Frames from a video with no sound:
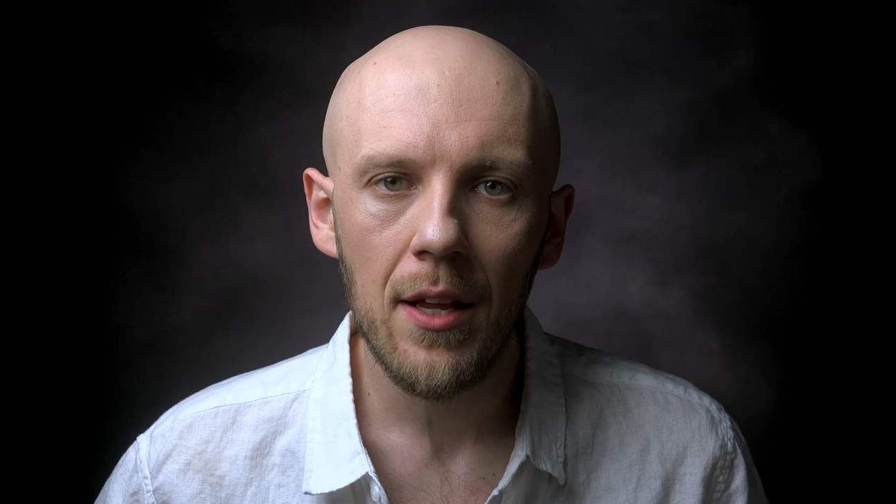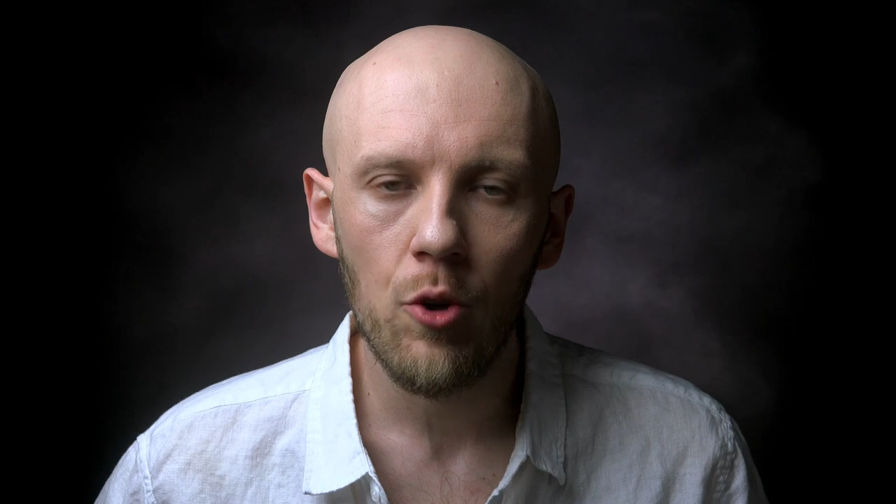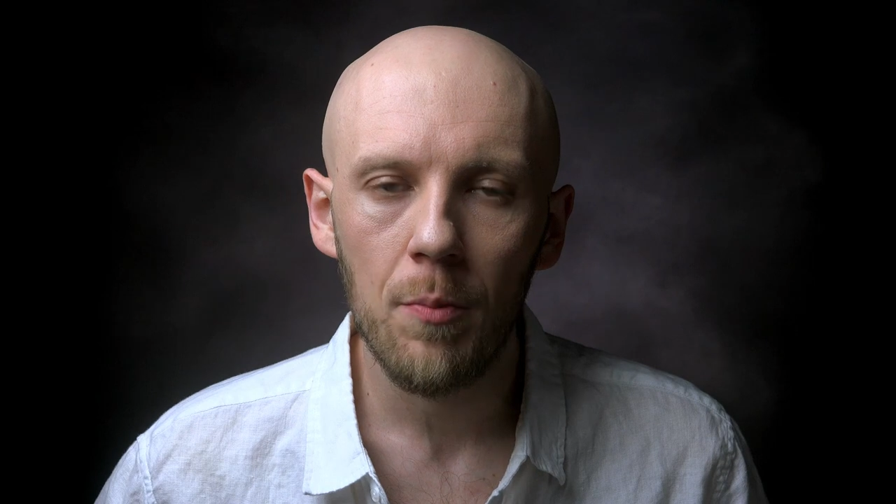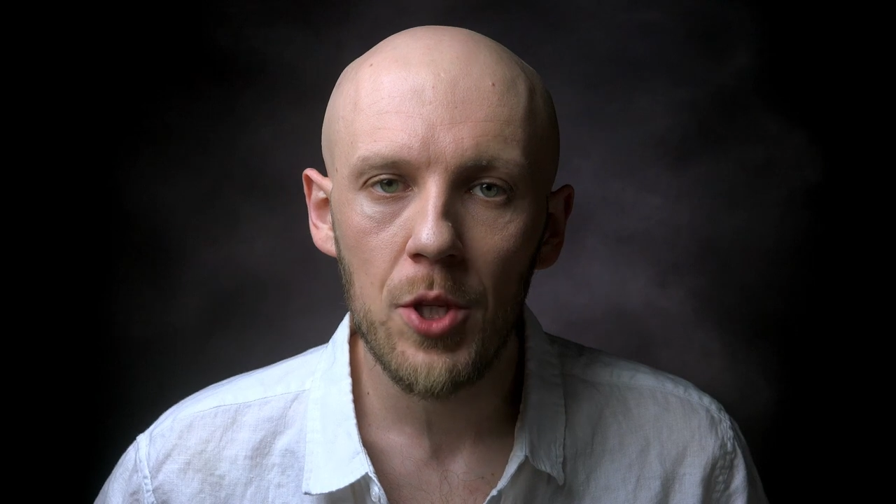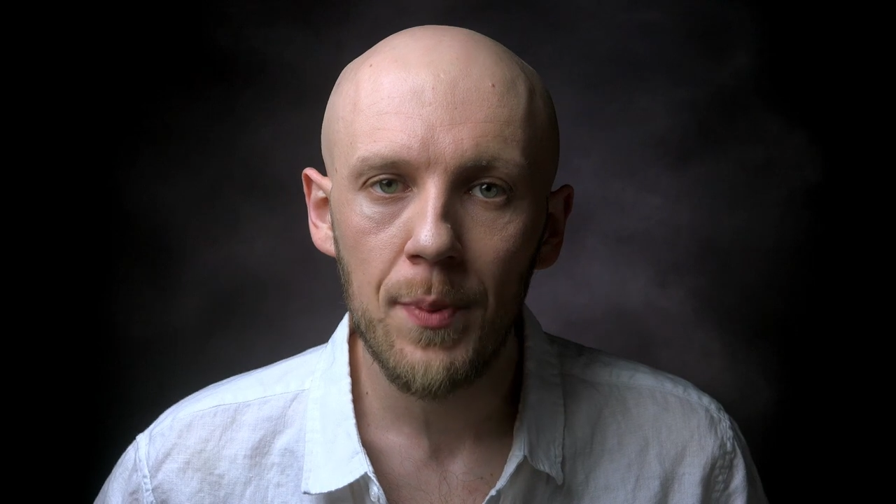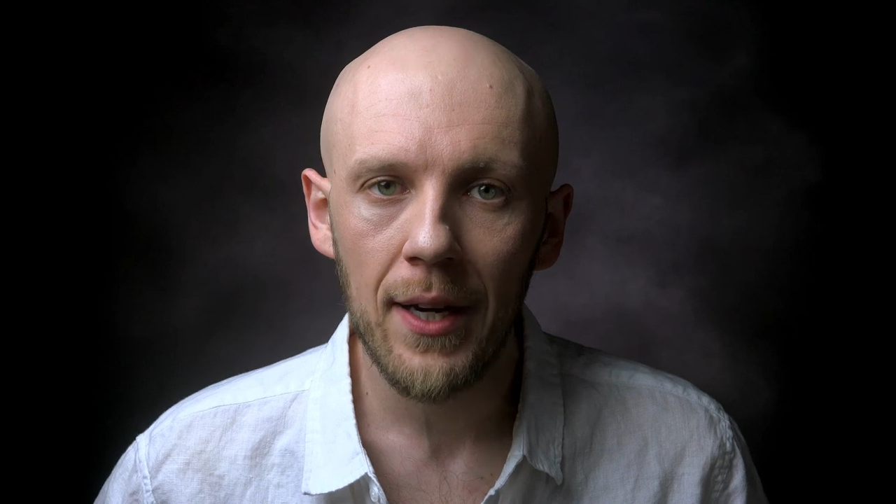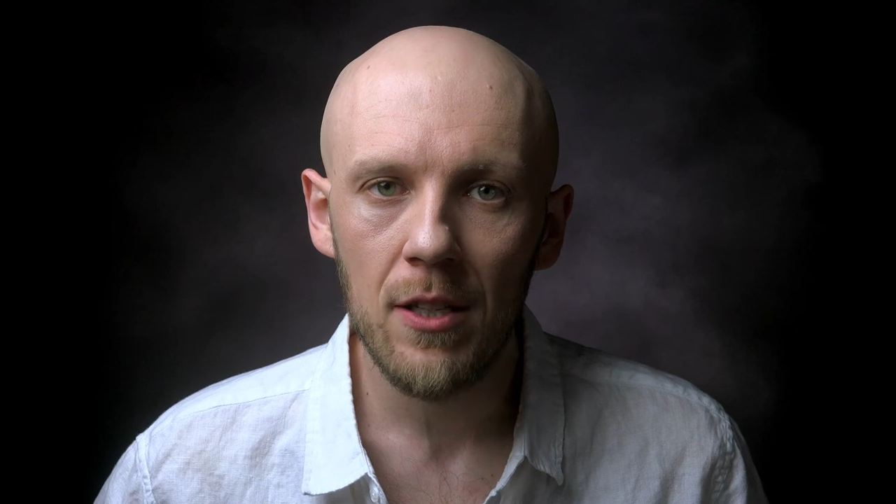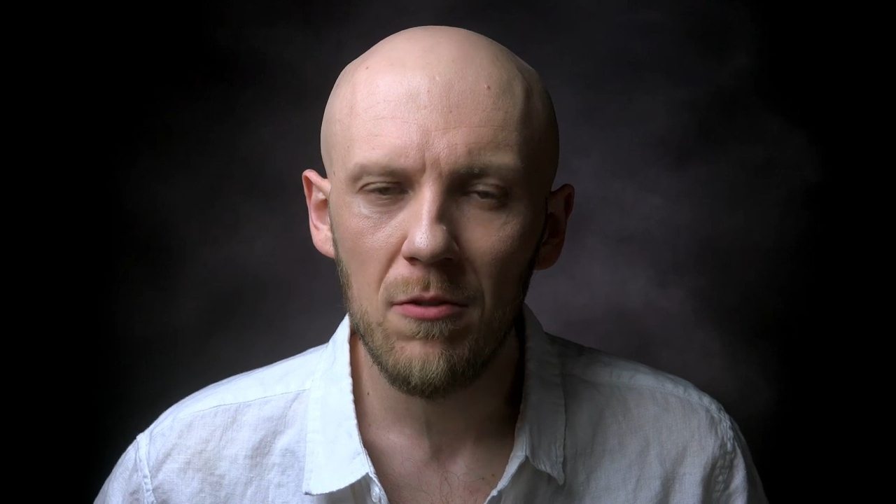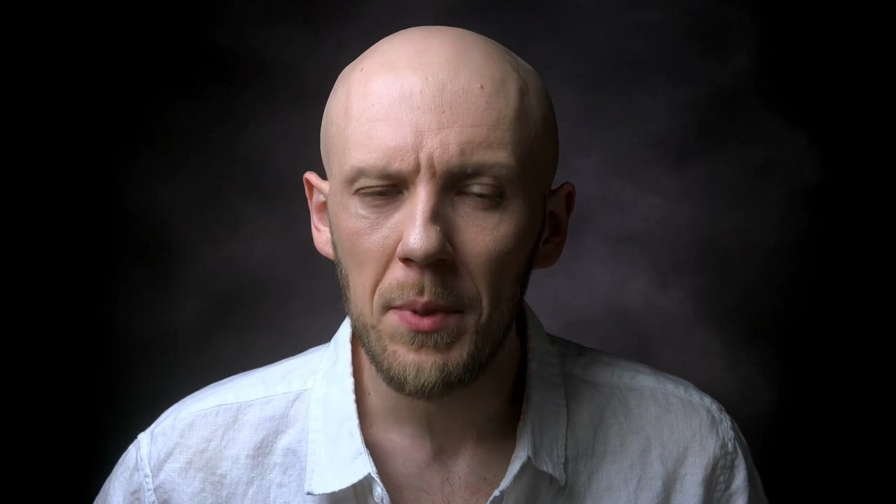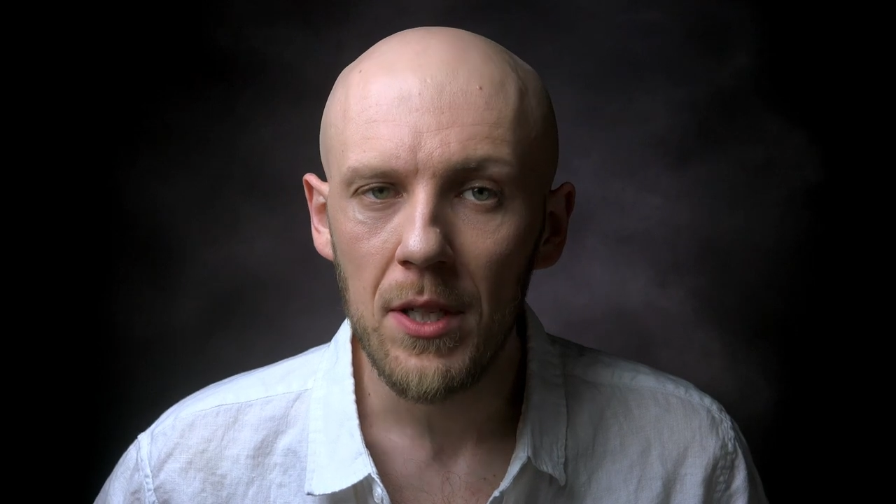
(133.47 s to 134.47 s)
your
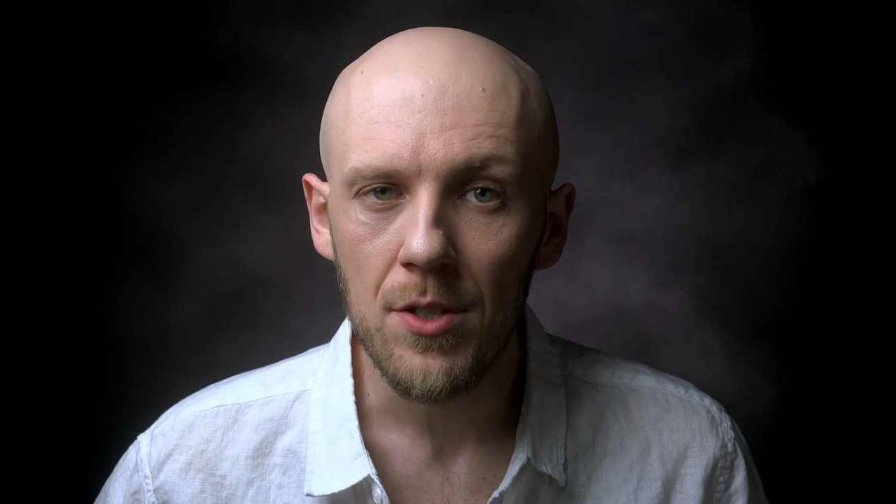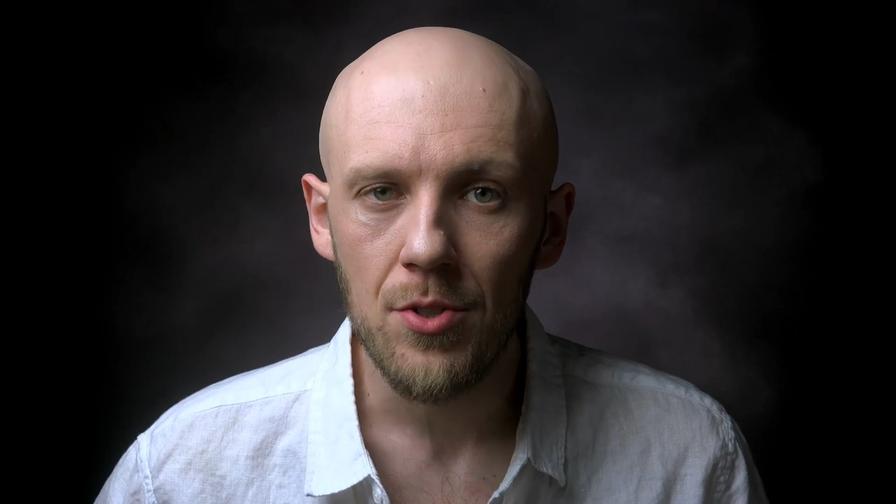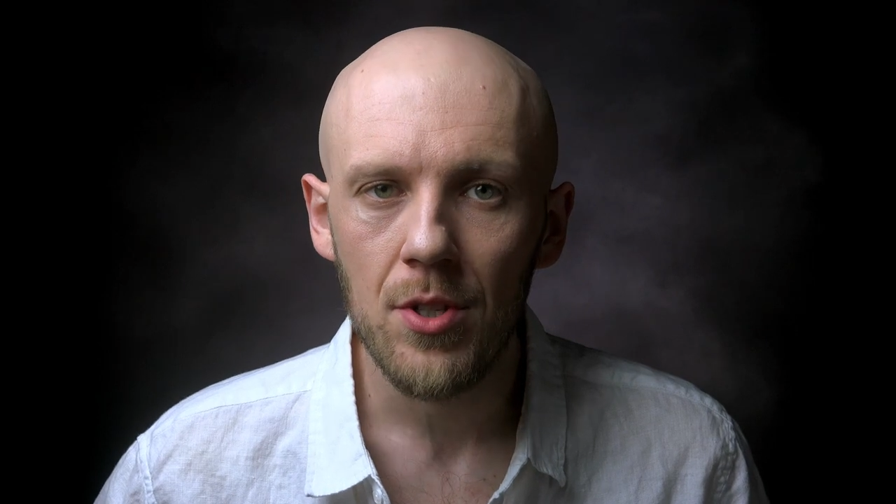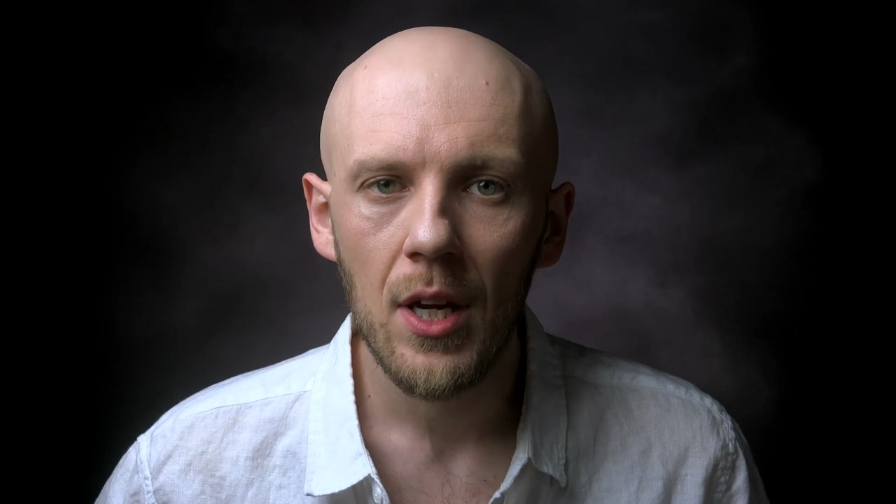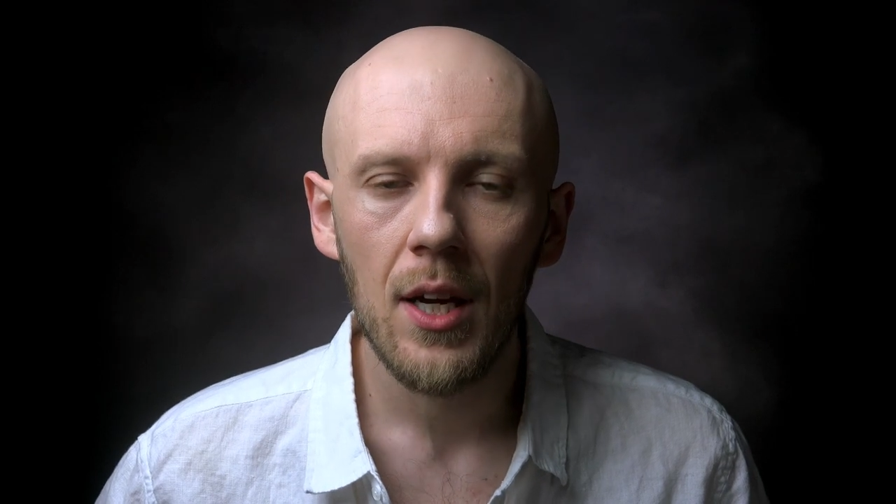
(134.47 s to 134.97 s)
perspective. Because,